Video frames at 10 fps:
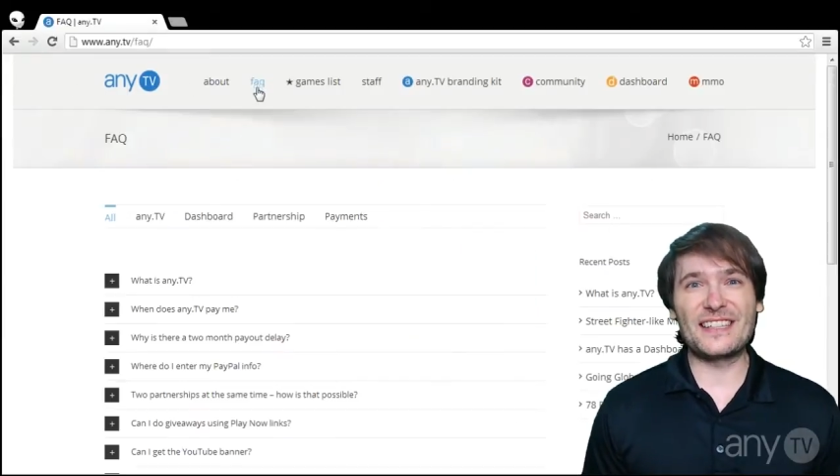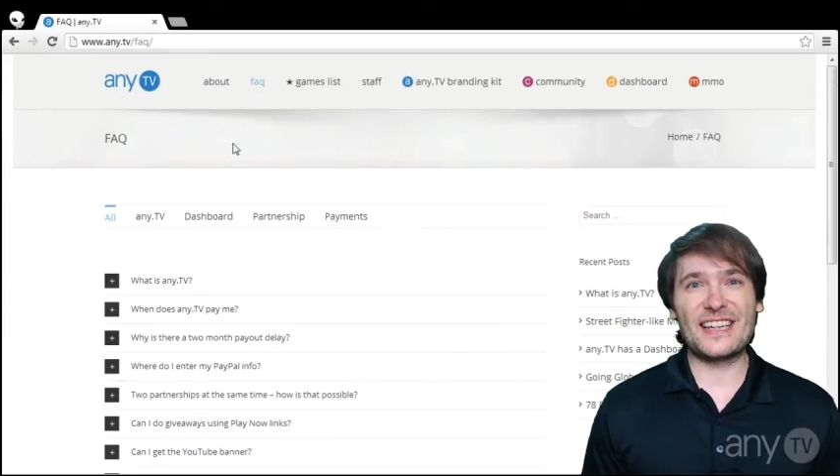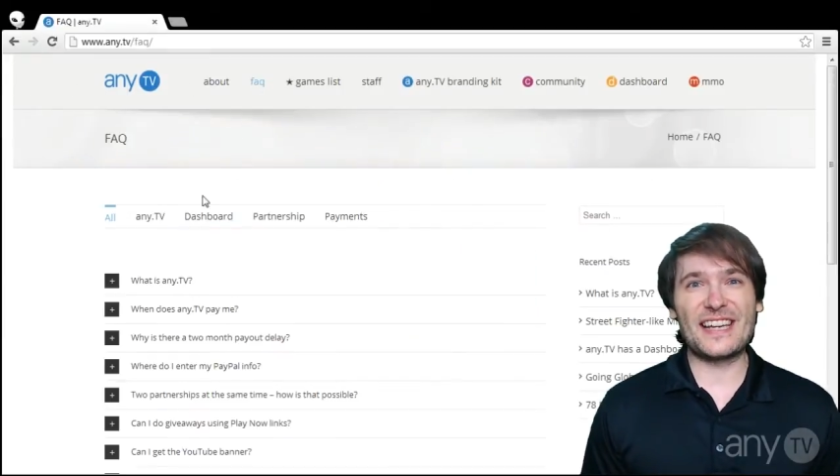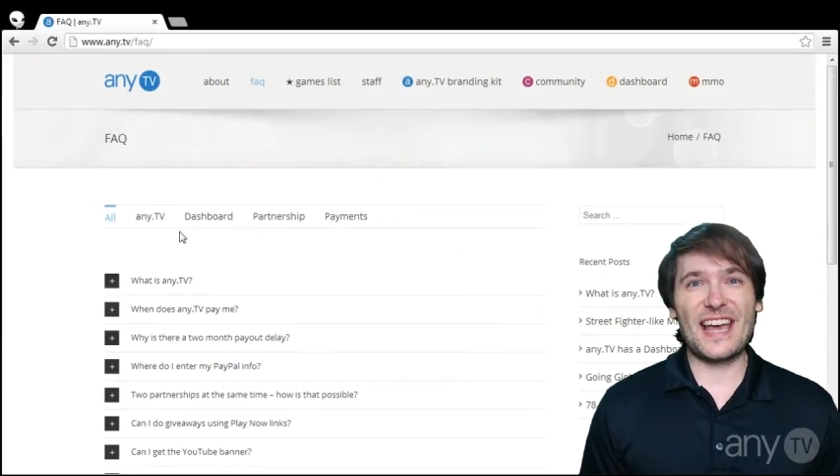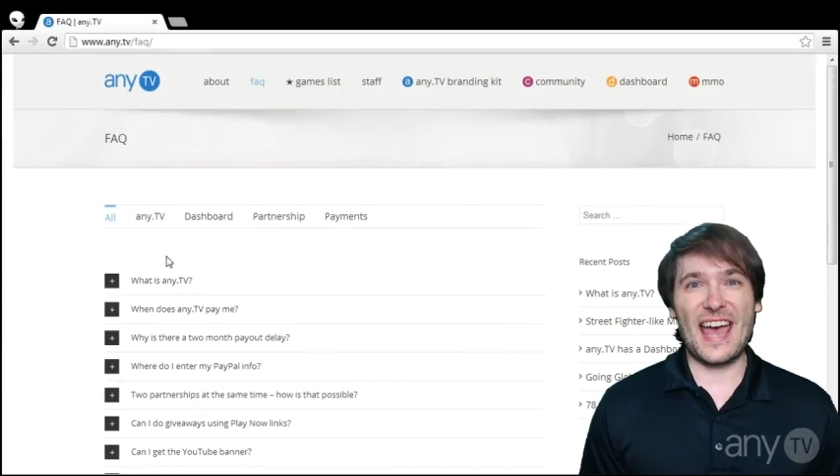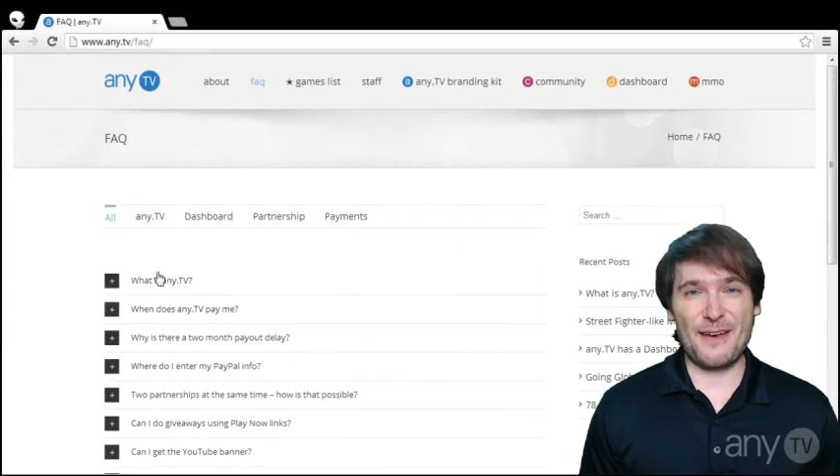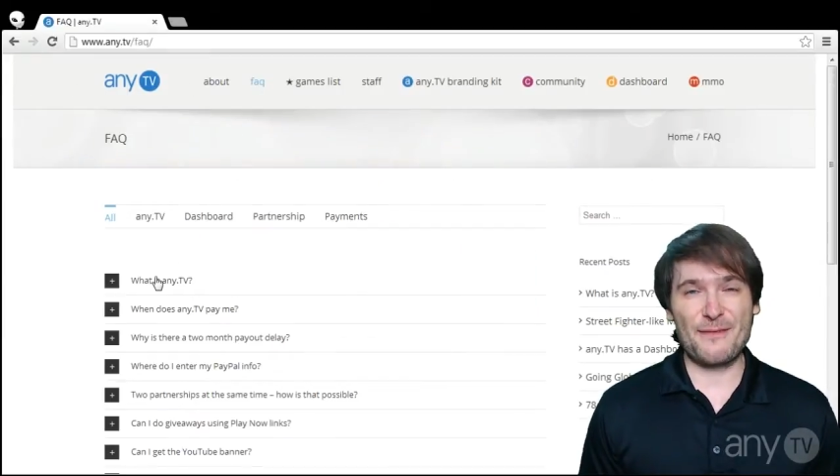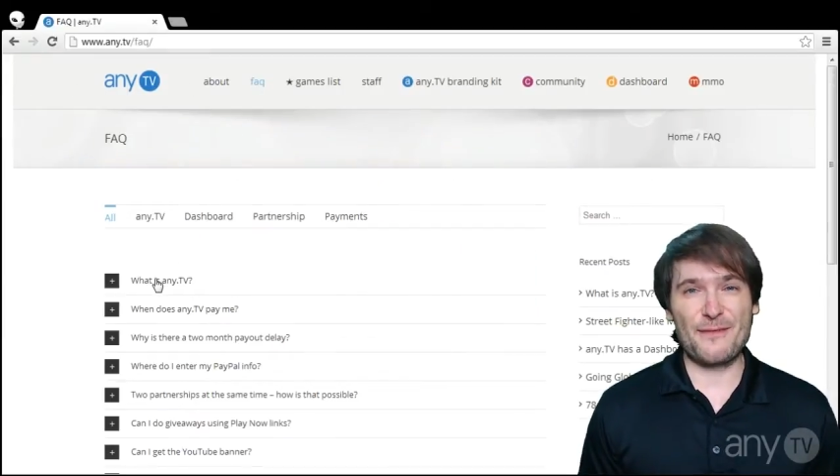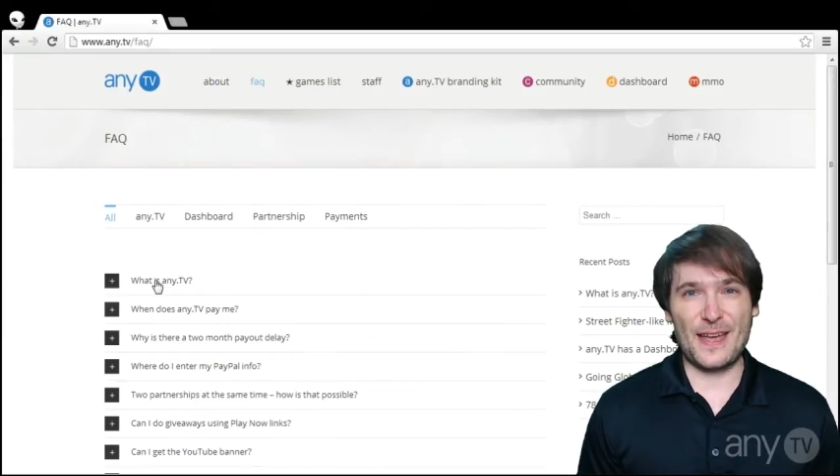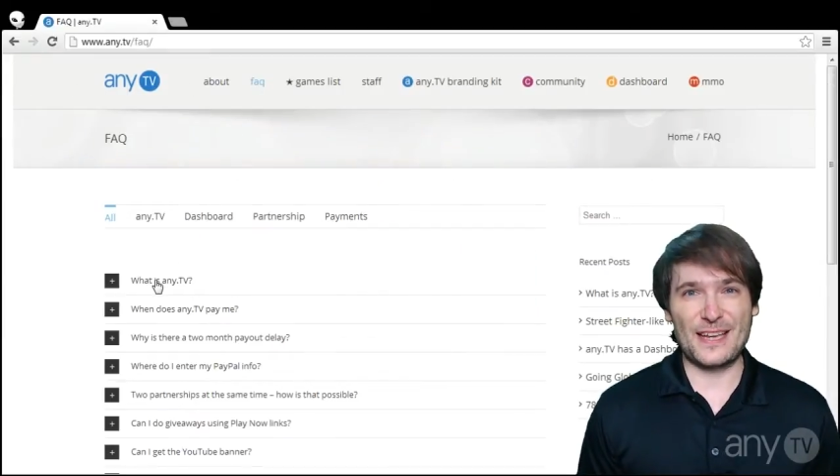click
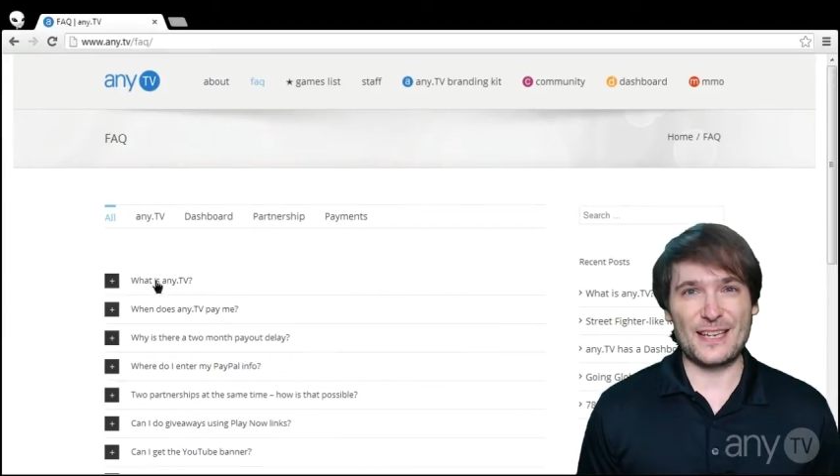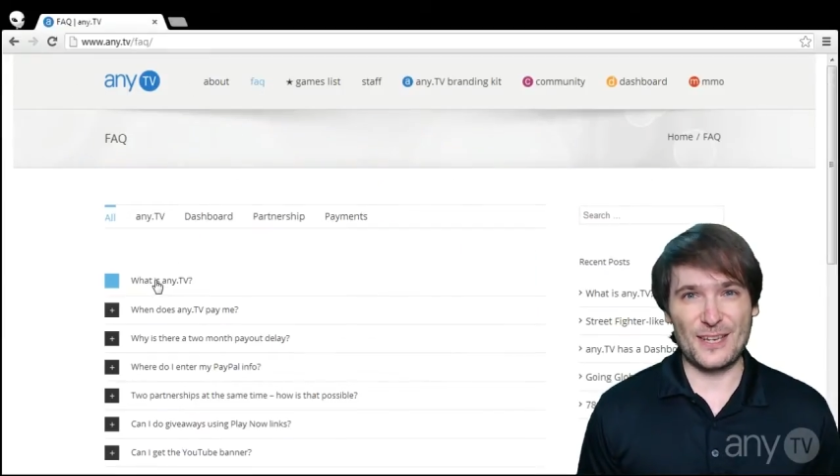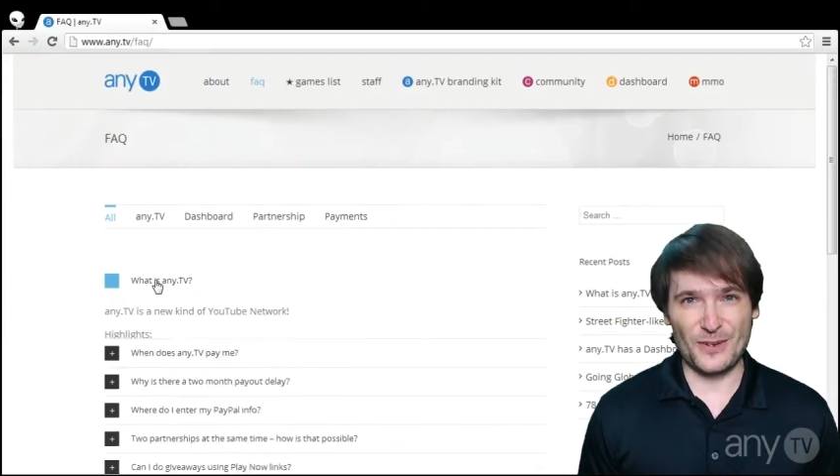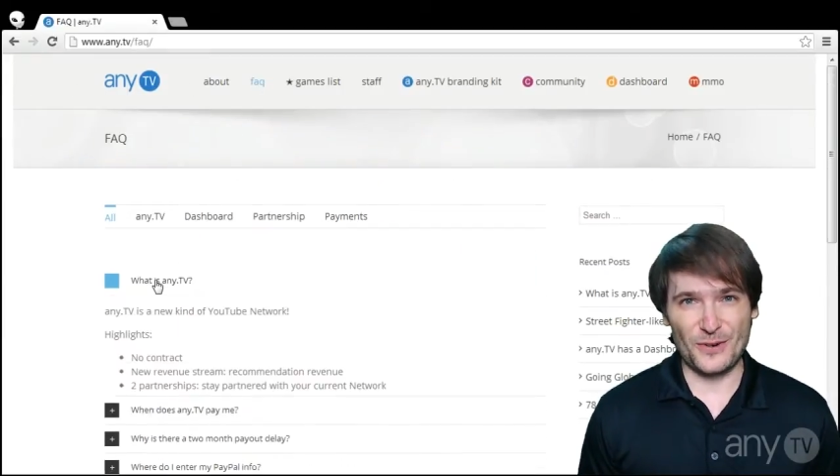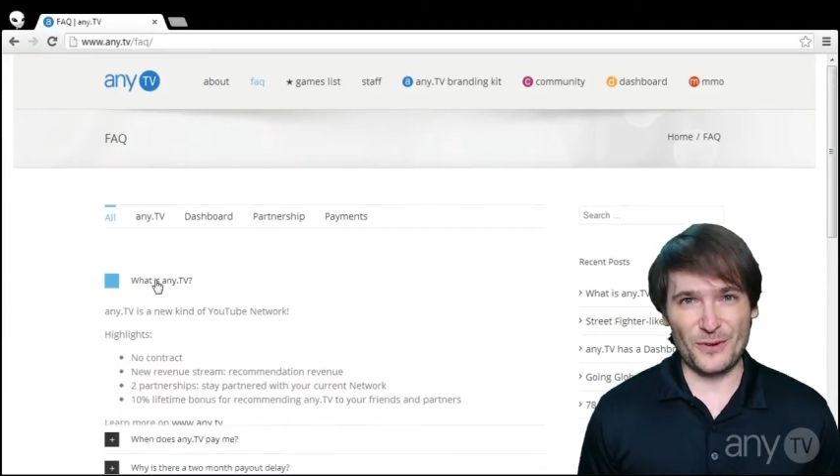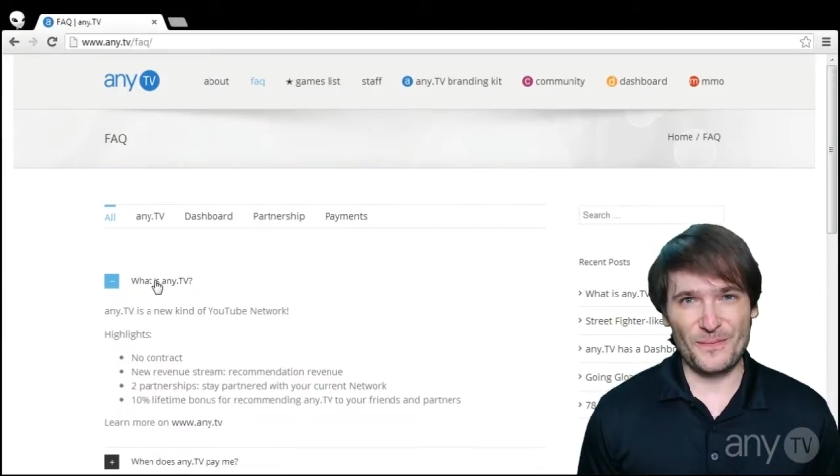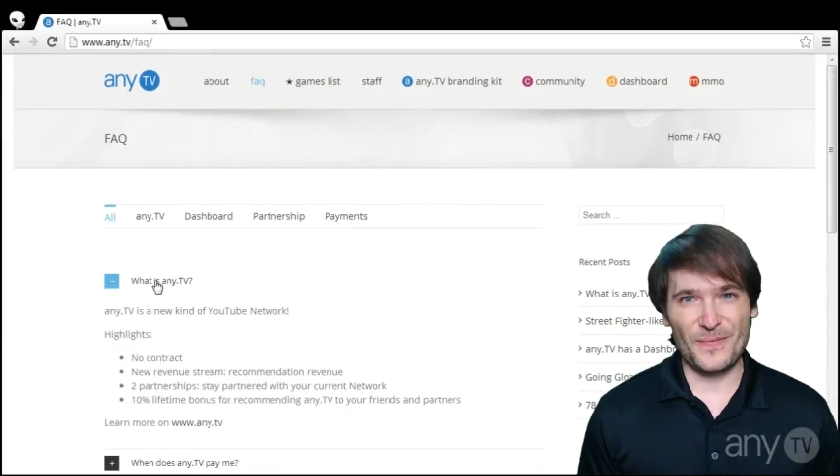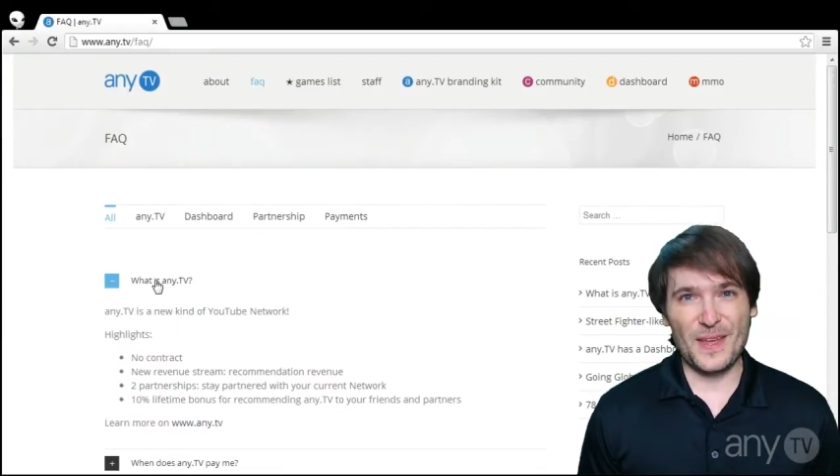FAQ.